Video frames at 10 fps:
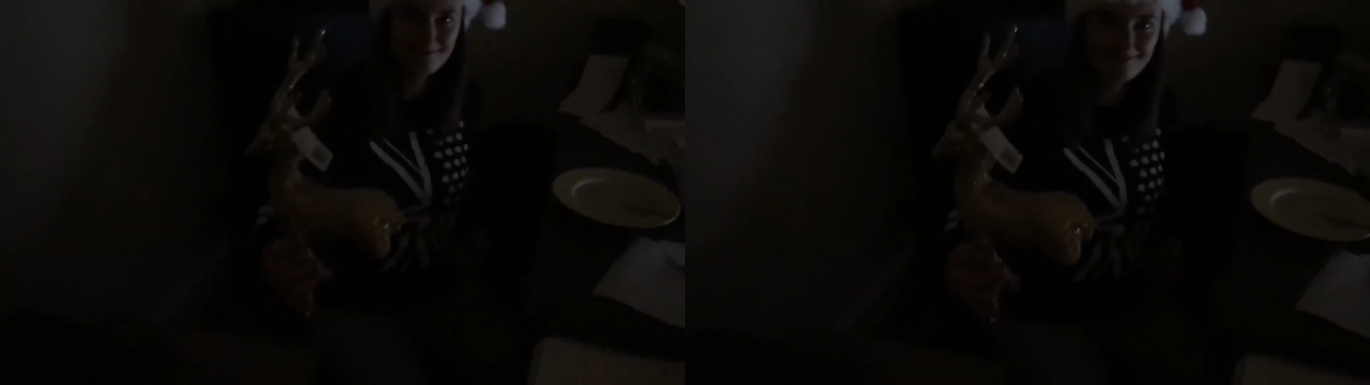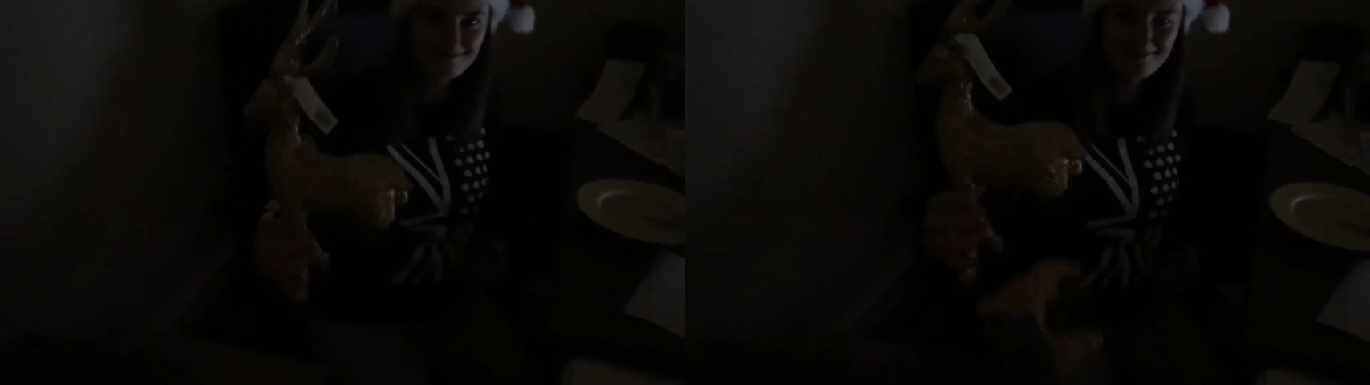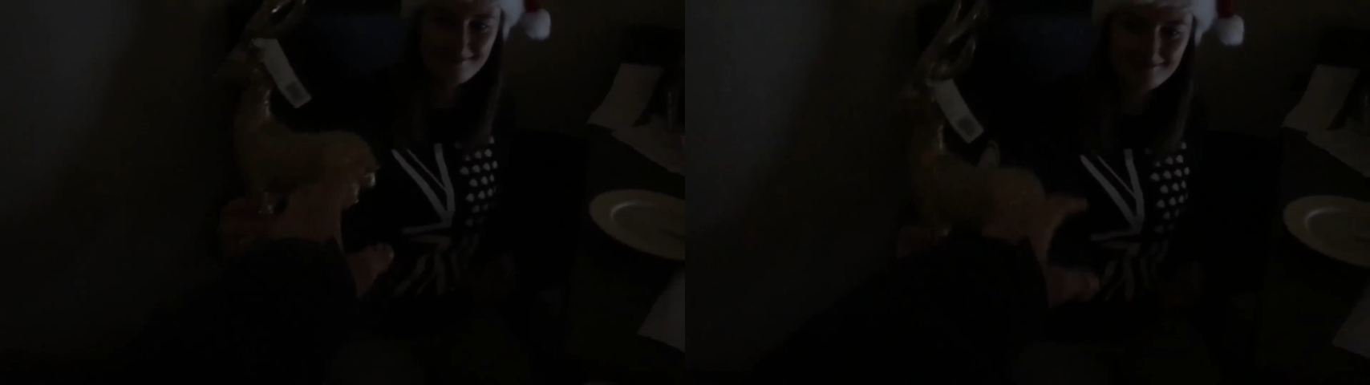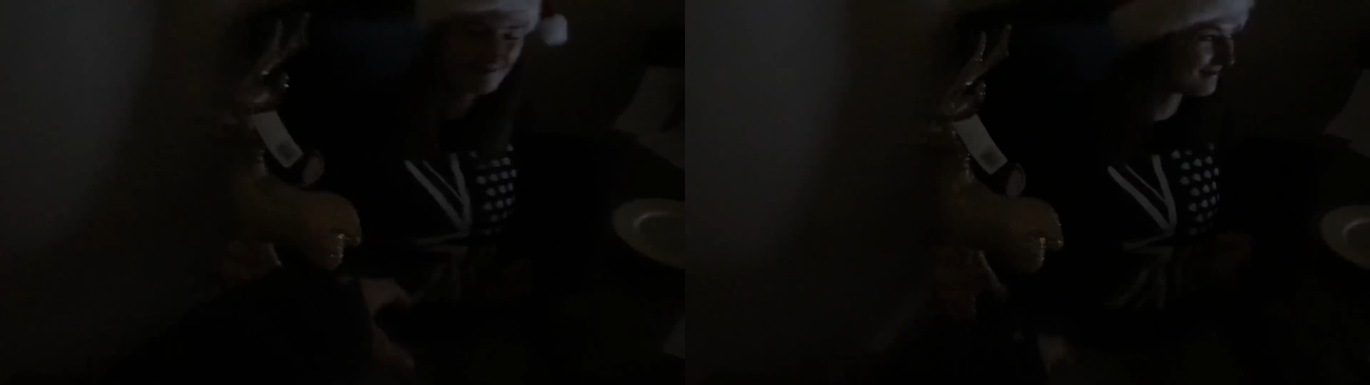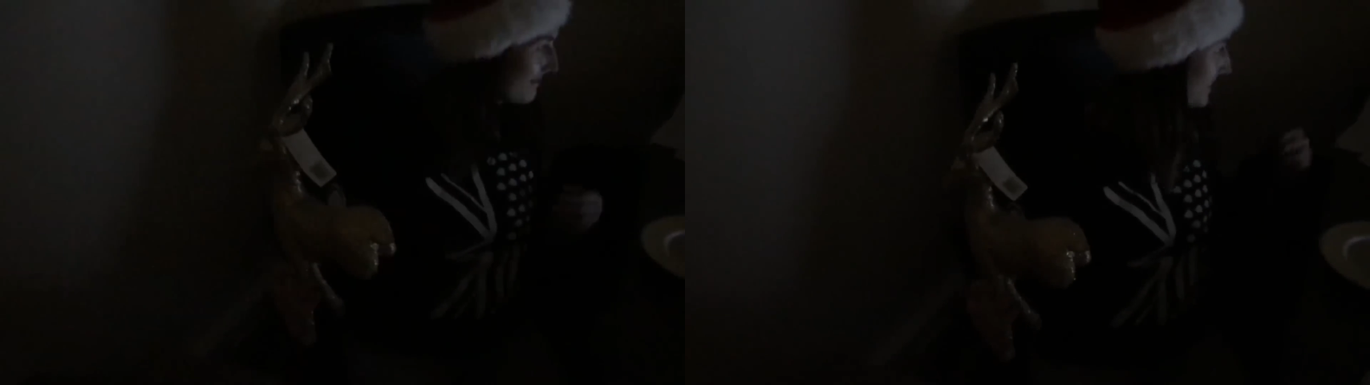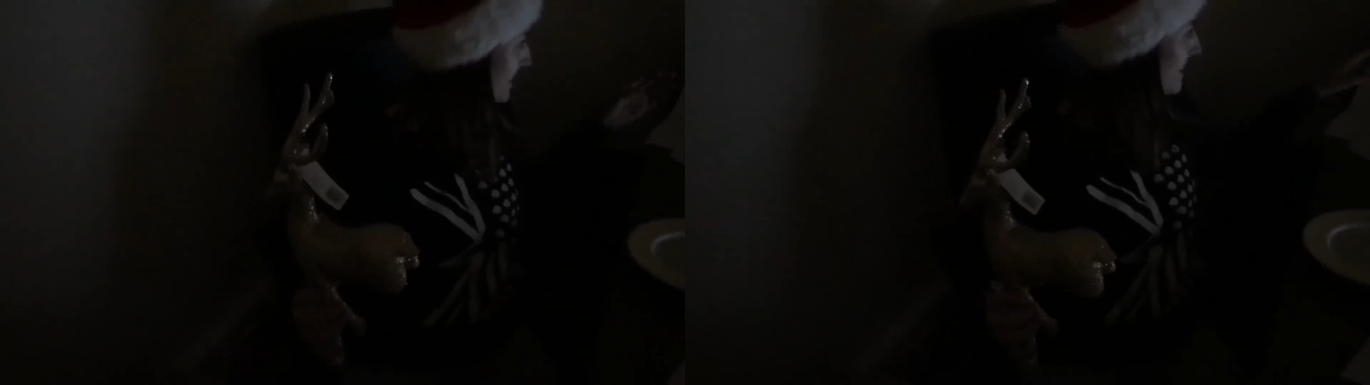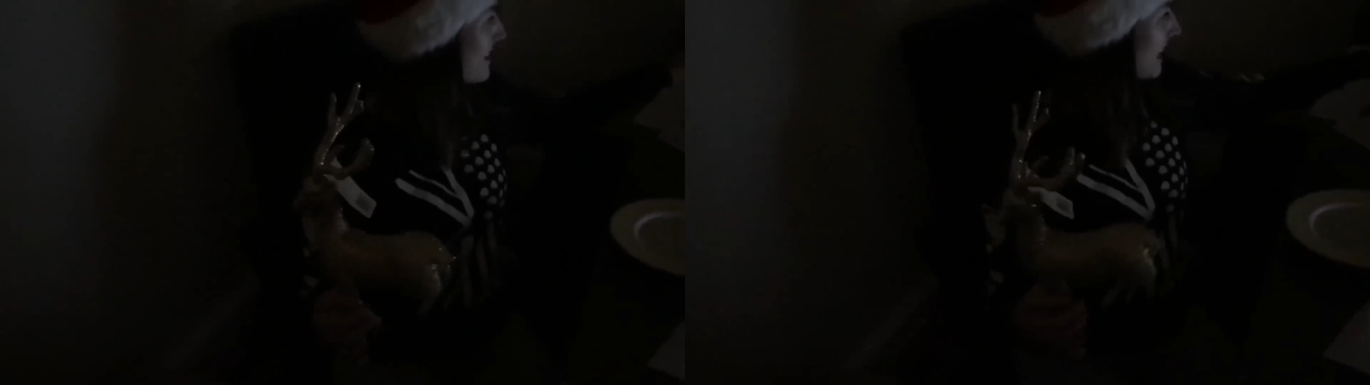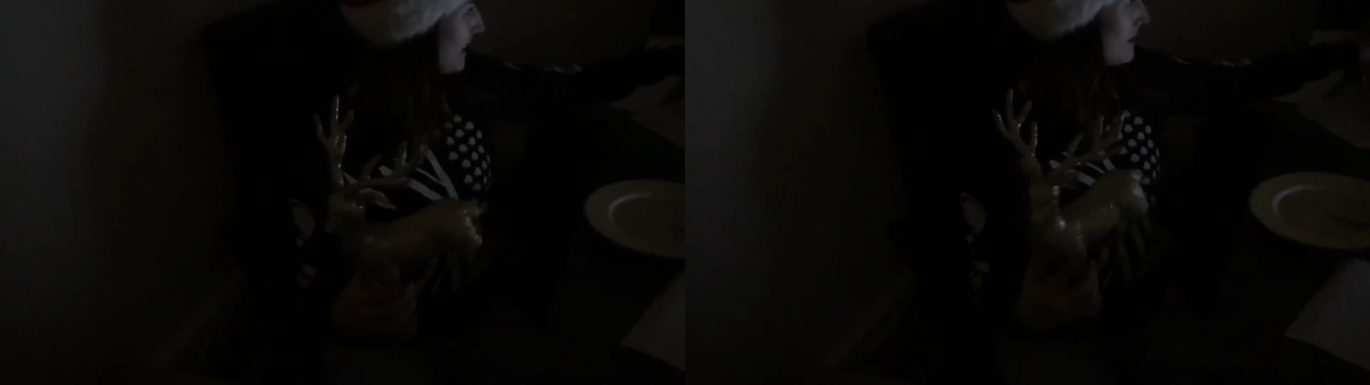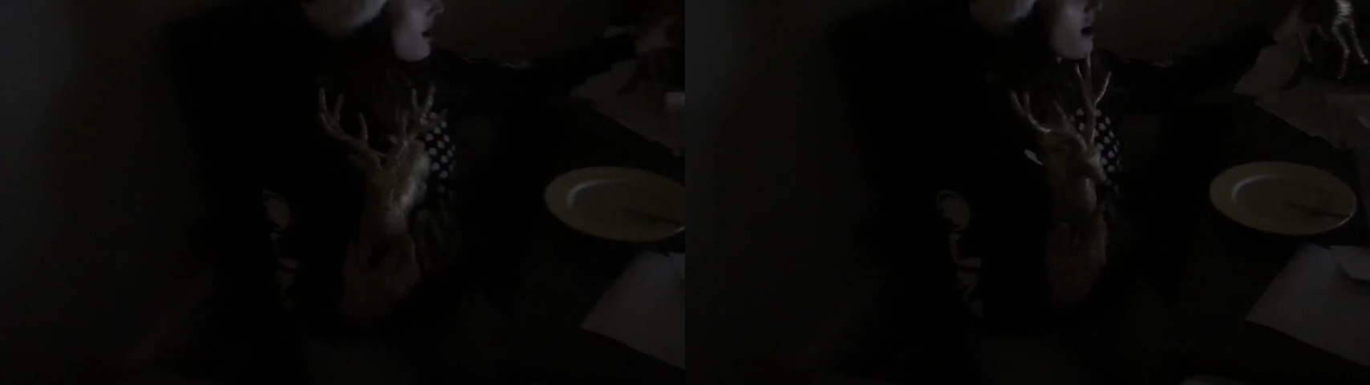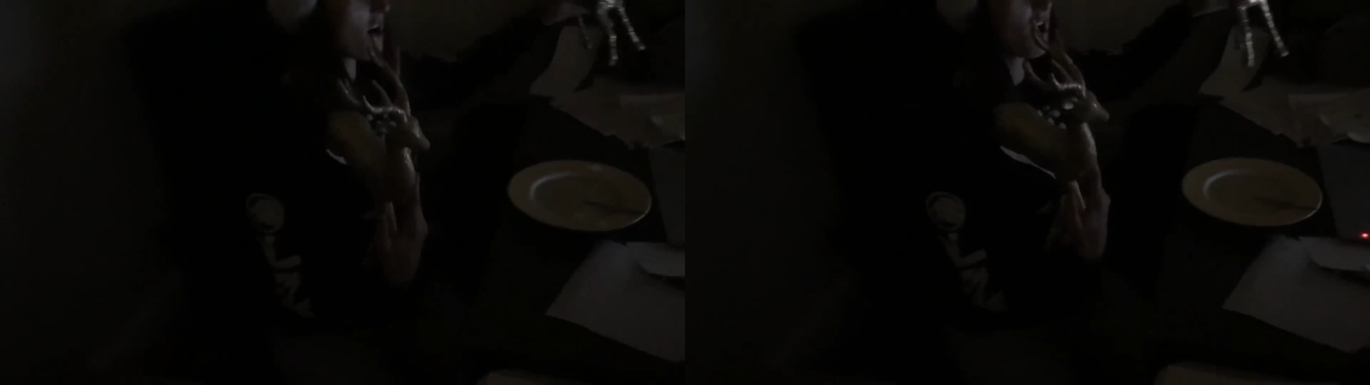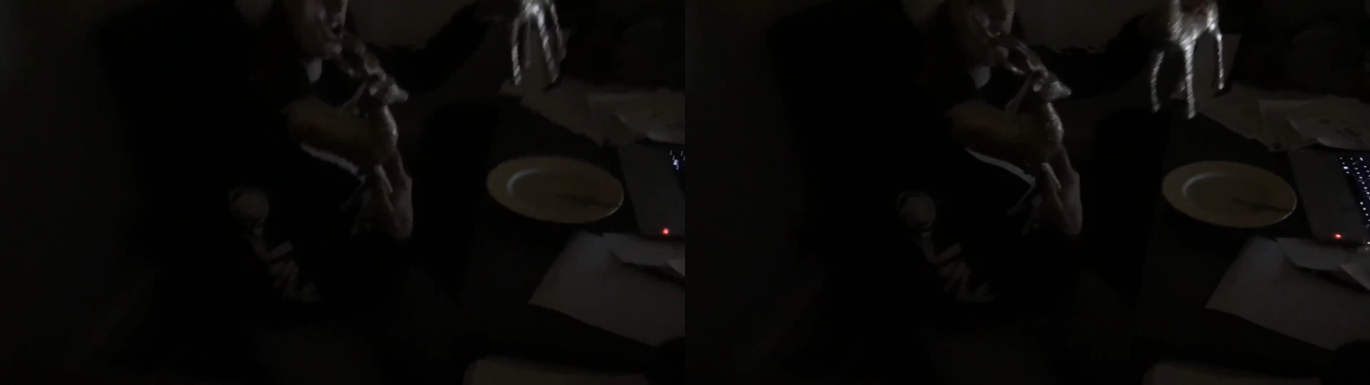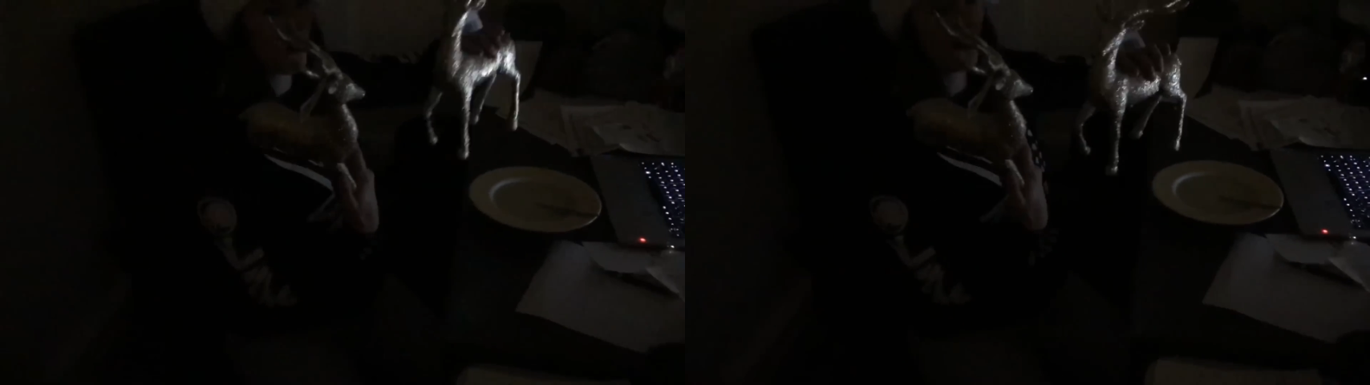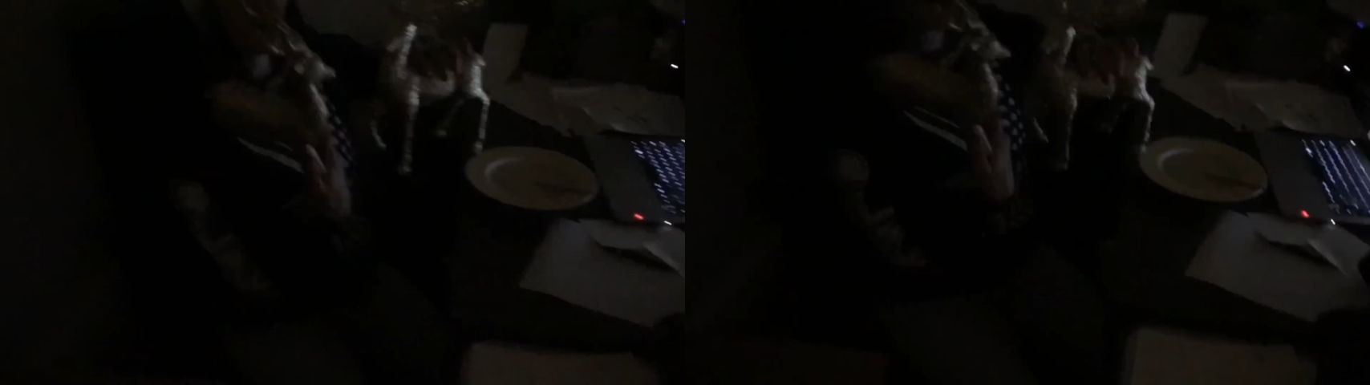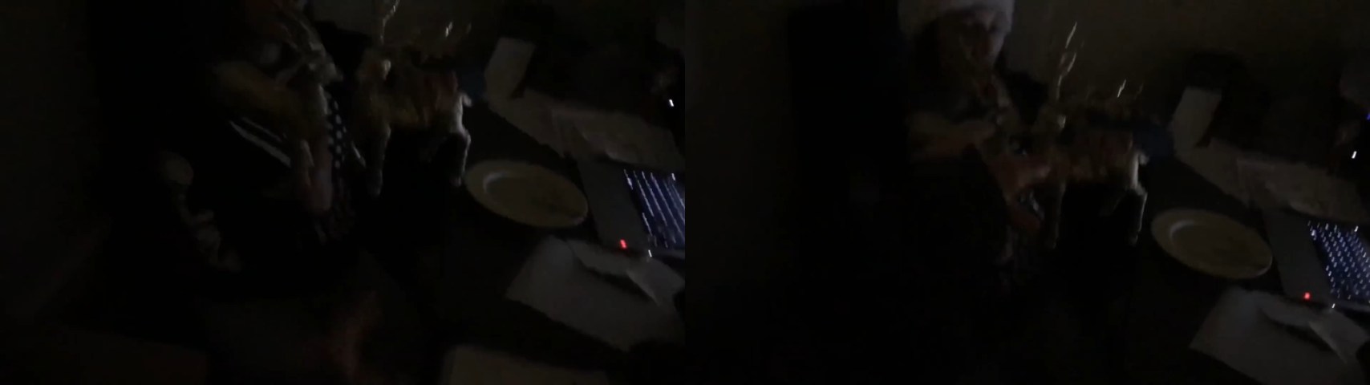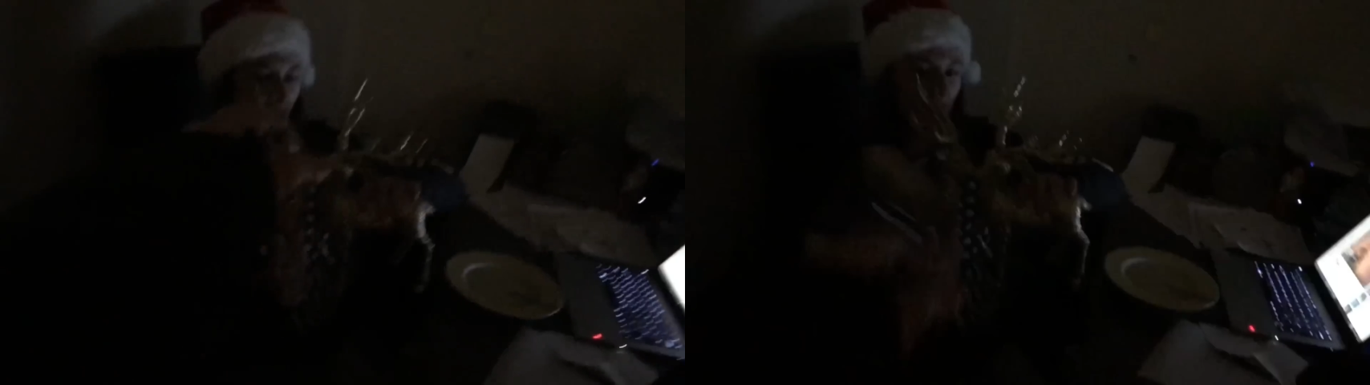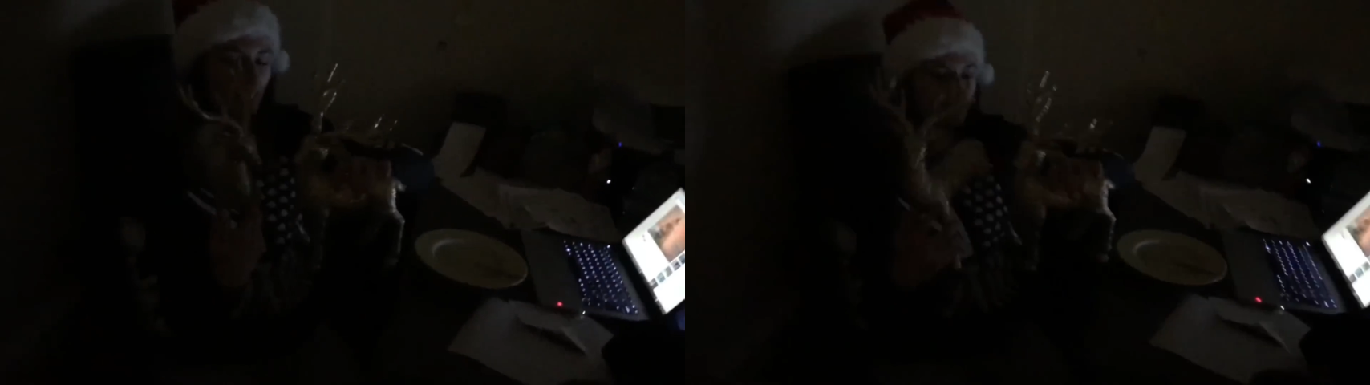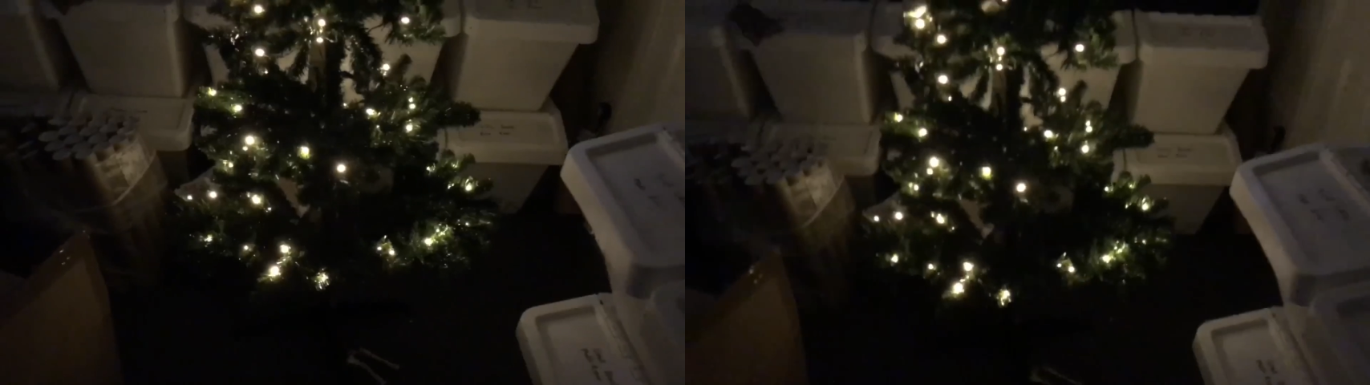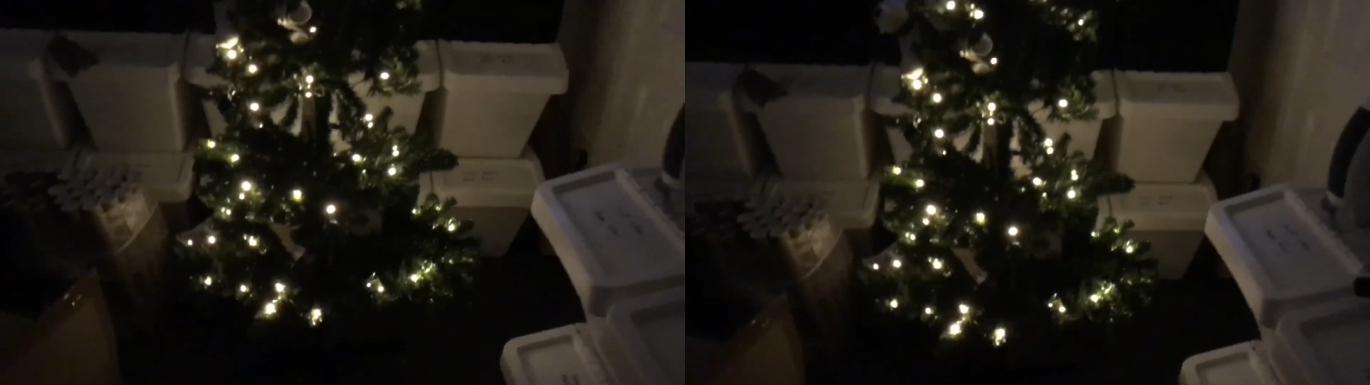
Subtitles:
Nobody's mouth can be seen.